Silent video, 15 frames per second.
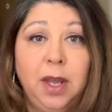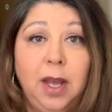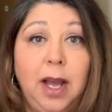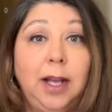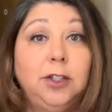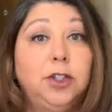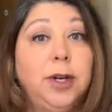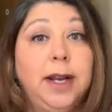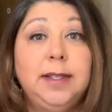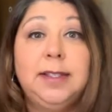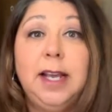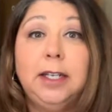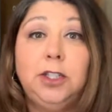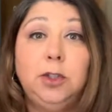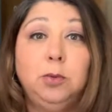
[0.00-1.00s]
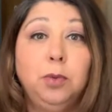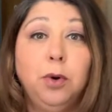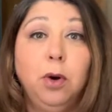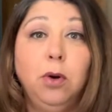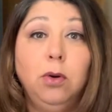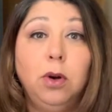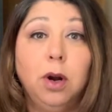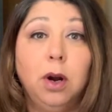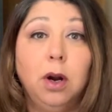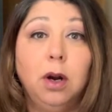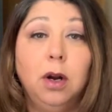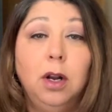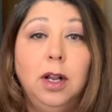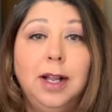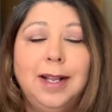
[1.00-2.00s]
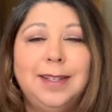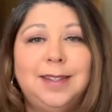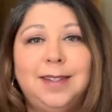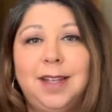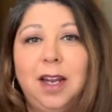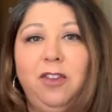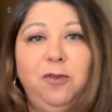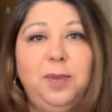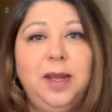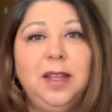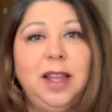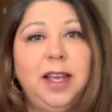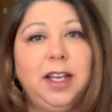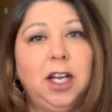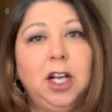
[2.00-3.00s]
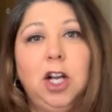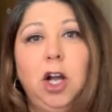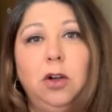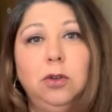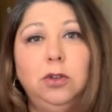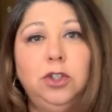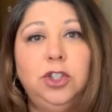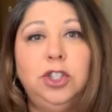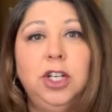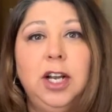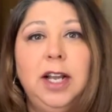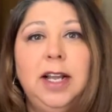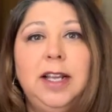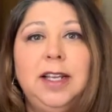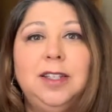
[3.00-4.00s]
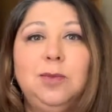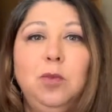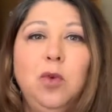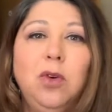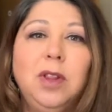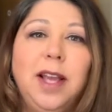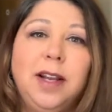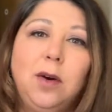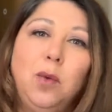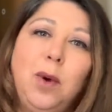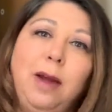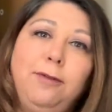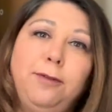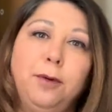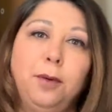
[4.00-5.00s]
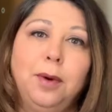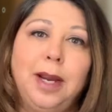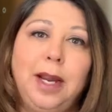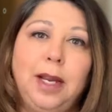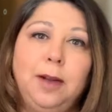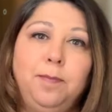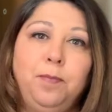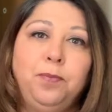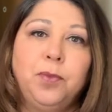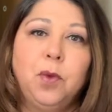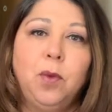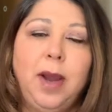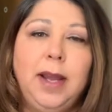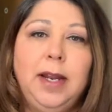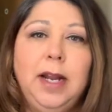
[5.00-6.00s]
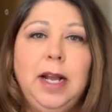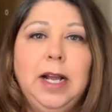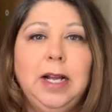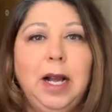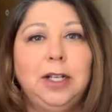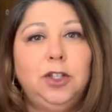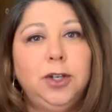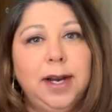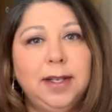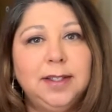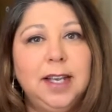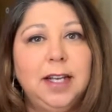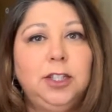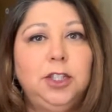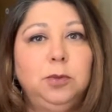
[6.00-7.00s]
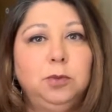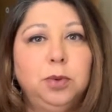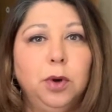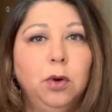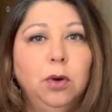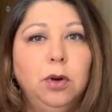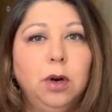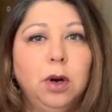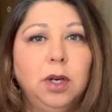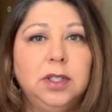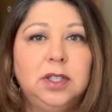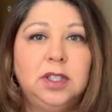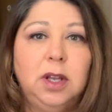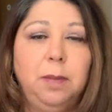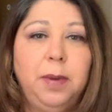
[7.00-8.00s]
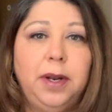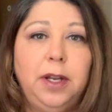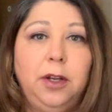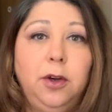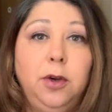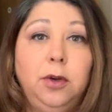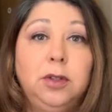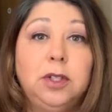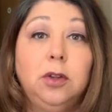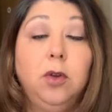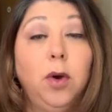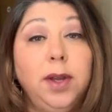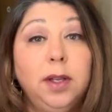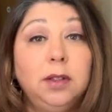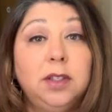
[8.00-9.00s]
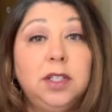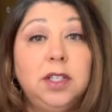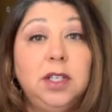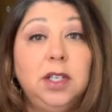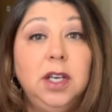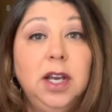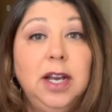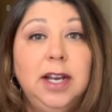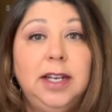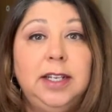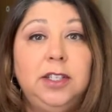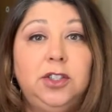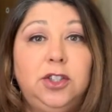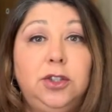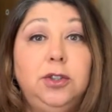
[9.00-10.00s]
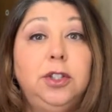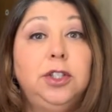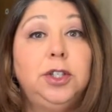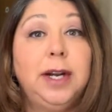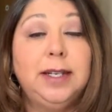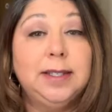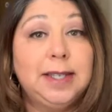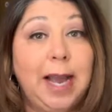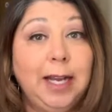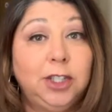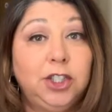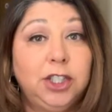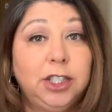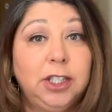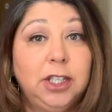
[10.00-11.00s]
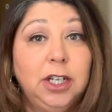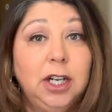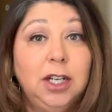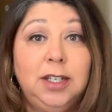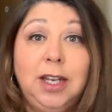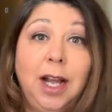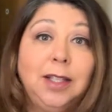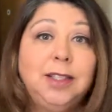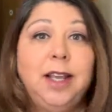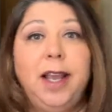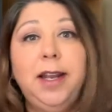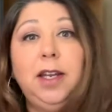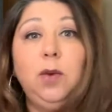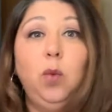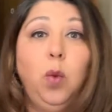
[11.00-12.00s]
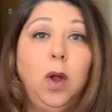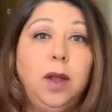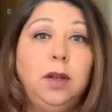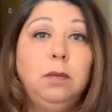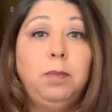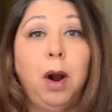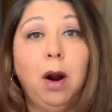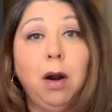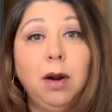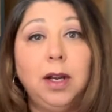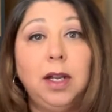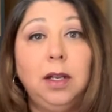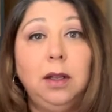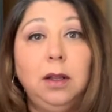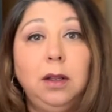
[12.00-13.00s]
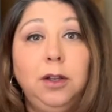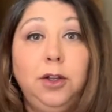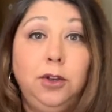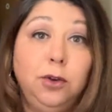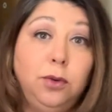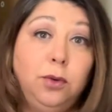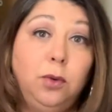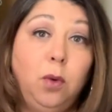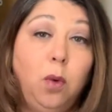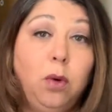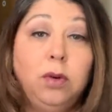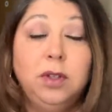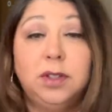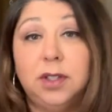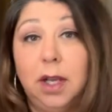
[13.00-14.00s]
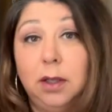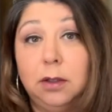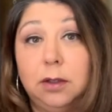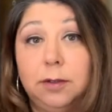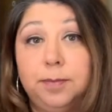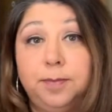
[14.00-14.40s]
A transaction broker, instead of being like a coach, is more like a referee, right? A transaction broker is somebody whose loyalty is to the transaction, not to any one party, you or the seller.